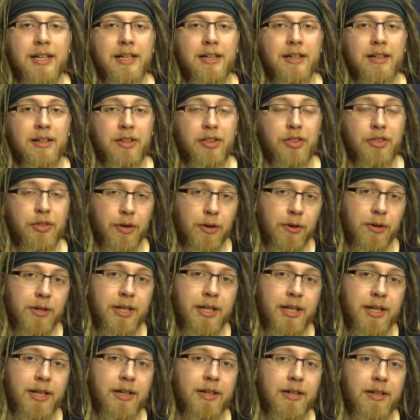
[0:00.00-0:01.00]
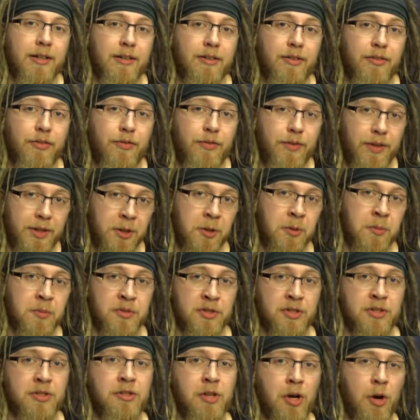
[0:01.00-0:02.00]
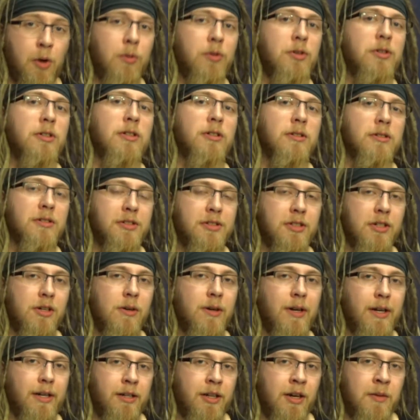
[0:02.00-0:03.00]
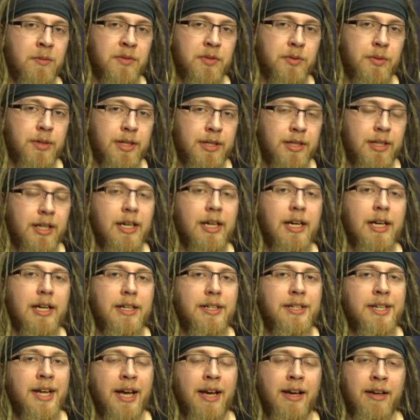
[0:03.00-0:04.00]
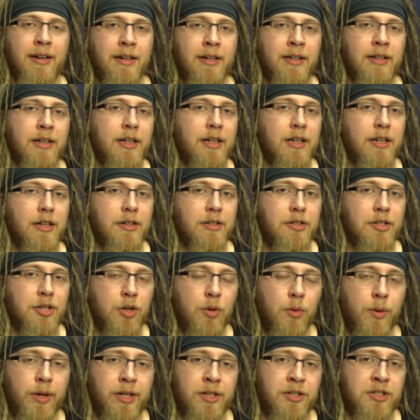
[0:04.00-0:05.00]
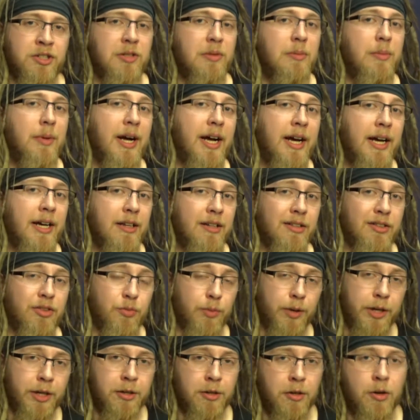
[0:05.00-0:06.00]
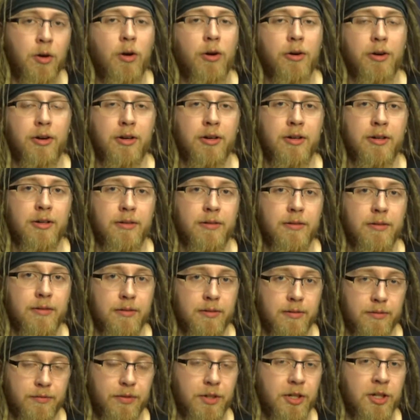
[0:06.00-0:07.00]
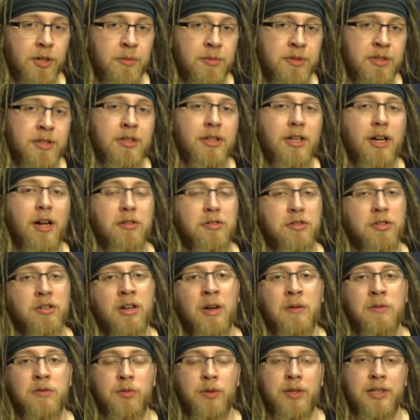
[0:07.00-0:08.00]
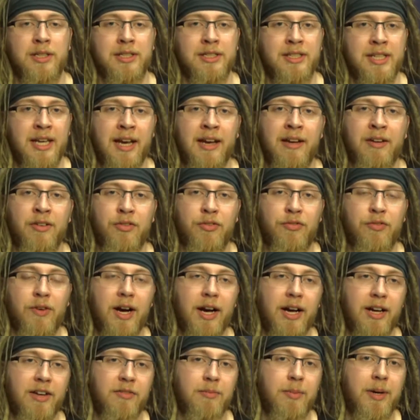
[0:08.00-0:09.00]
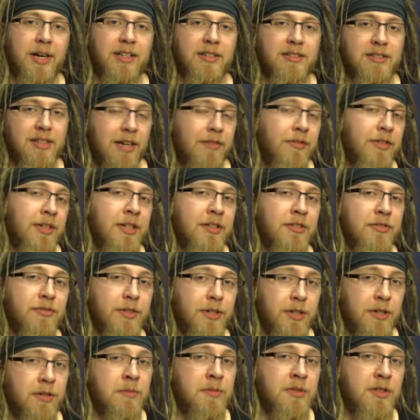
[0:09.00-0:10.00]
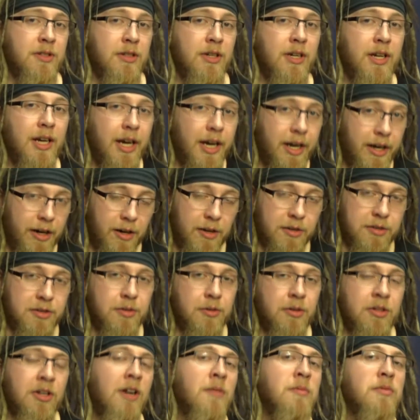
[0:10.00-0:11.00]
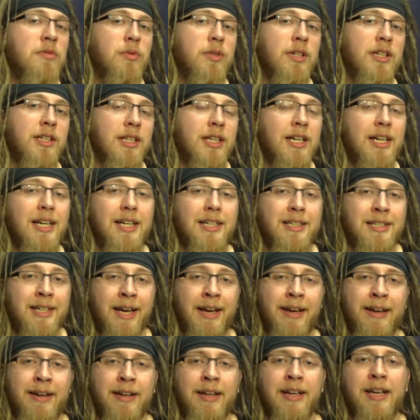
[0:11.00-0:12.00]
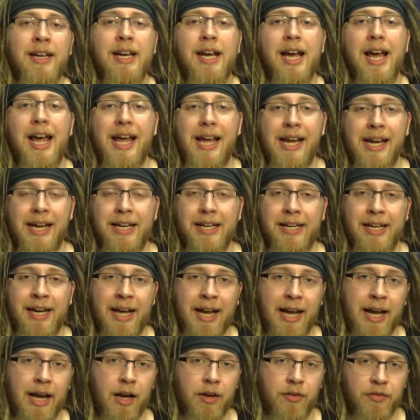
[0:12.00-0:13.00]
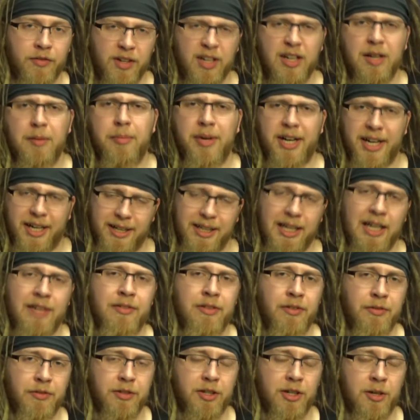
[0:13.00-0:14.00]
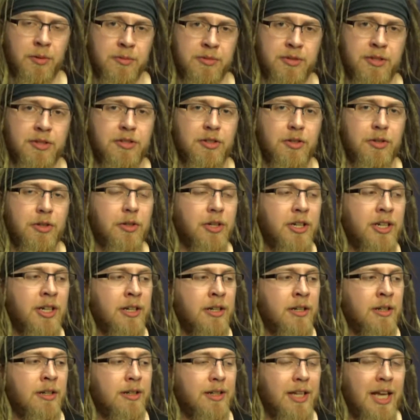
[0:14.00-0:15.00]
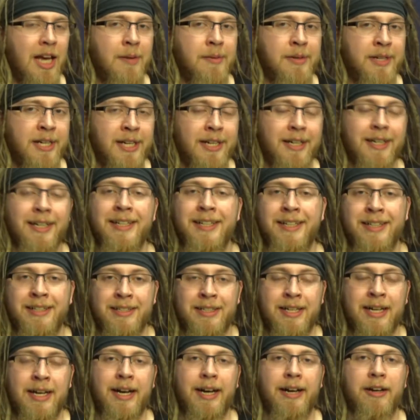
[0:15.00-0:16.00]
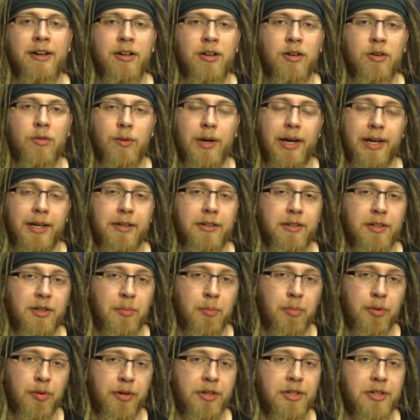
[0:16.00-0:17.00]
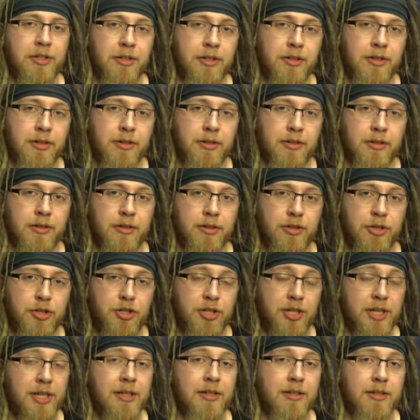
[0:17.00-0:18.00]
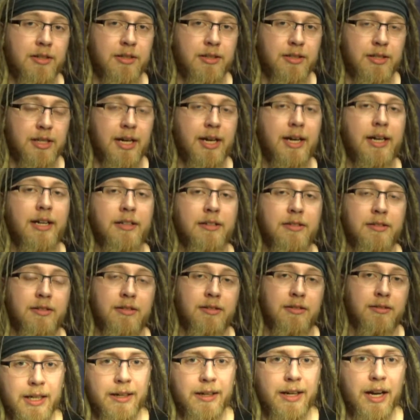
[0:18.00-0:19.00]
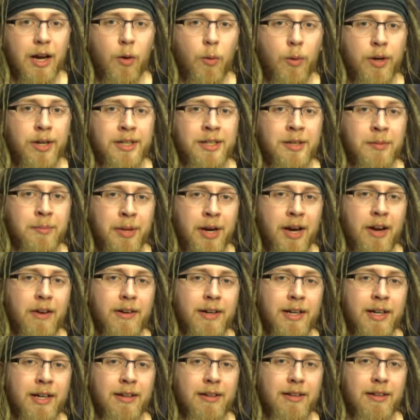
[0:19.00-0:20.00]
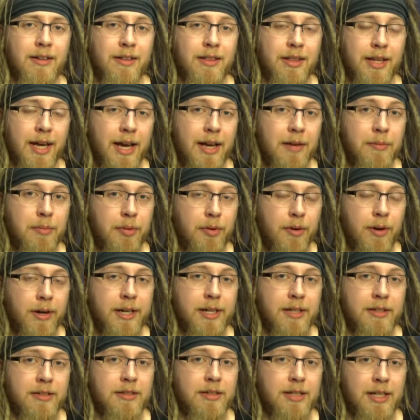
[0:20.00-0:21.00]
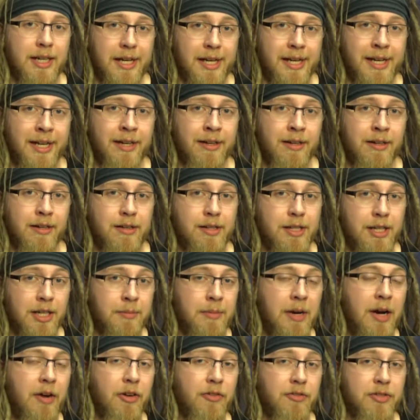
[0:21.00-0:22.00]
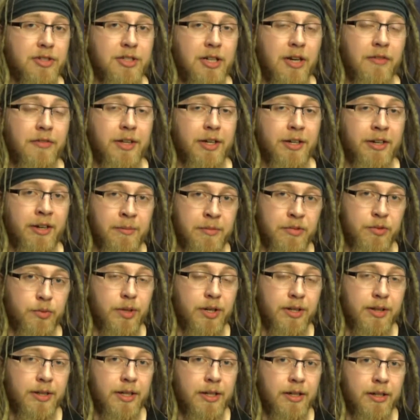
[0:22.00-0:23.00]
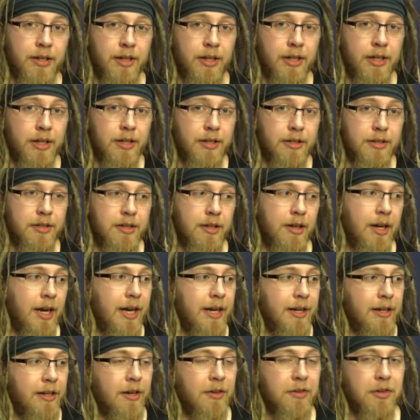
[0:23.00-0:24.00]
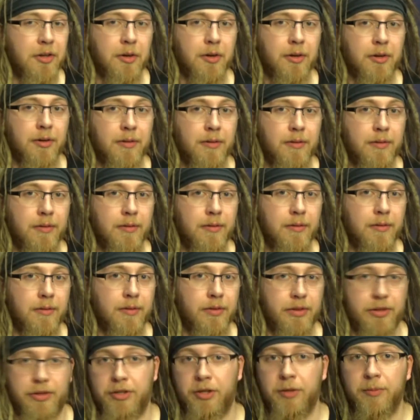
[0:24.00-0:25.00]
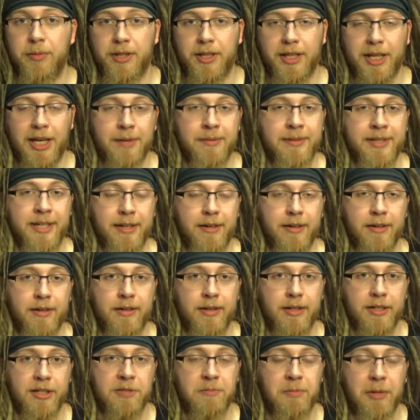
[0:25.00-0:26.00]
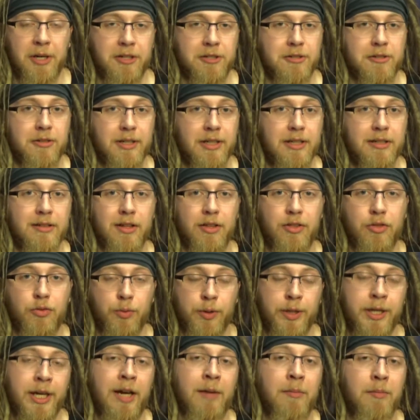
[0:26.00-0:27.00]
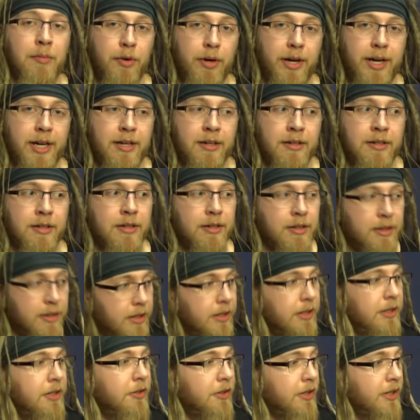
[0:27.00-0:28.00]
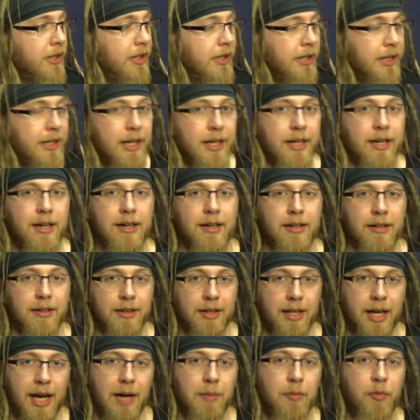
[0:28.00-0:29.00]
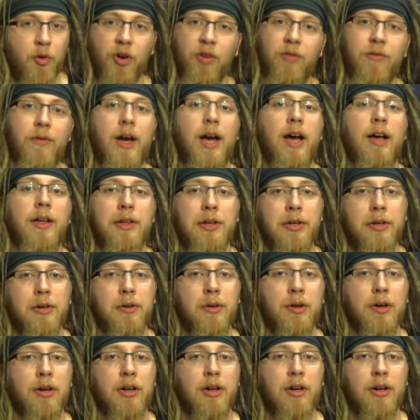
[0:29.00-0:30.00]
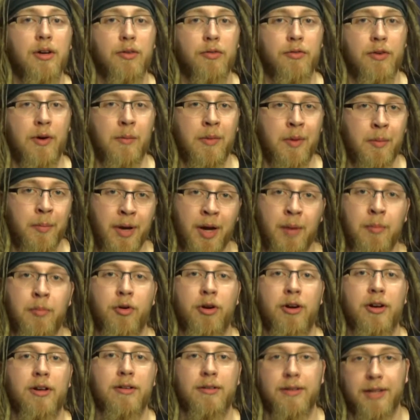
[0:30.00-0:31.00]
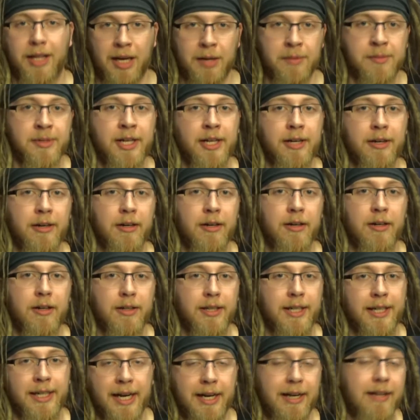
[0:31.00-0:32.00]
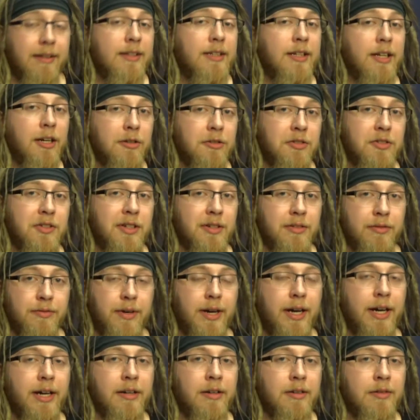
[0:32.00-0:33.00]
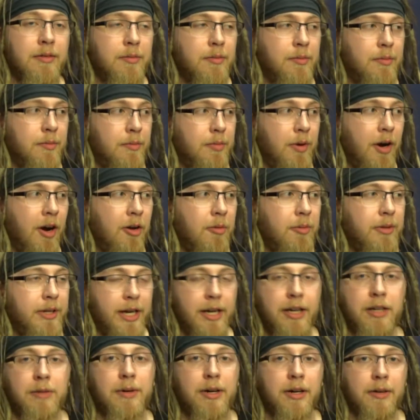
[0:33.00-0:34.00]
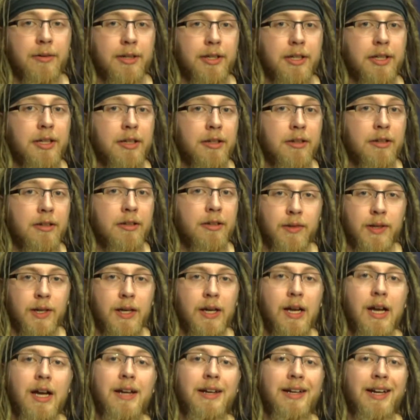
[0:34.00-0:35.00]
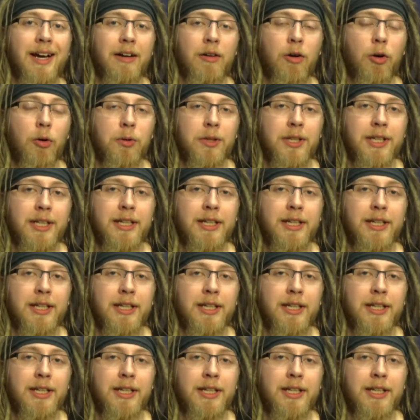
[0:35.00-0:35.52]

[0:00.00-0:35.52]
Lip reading: 30 films total. So it comes with 10 2-inch by 3 1/4 films. It also comes with 10 5 by 7-inch films, and also comes with 10 8 1/2 by 11 films, so you can laminate an entire regular printer sheet size. Now when comparing that price and the amount of stuff that comes with it to any other thermal laminator, especially the 3M brand, you're gonna get a lot more value from the Pembrook laminator than anything else you can find probably anywhere really. Not only